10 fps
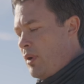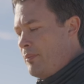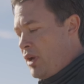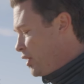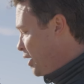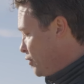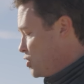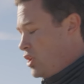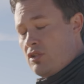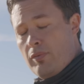I'm not gonna have to
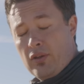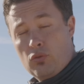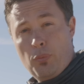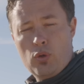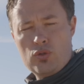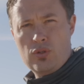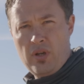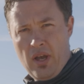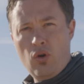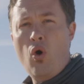change my exposure
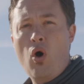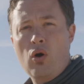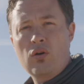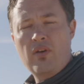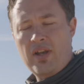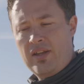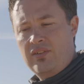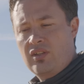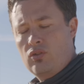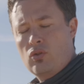at all like I
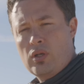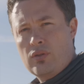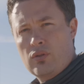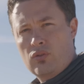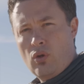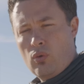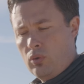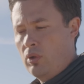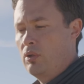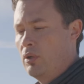did during the
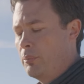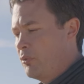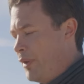total eclipse